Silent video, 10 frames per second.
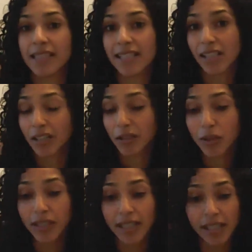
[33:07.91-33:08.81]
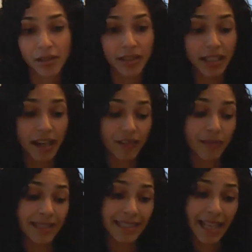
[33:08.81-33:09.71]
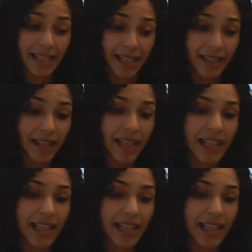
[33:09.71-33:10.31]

I started working here in a government setting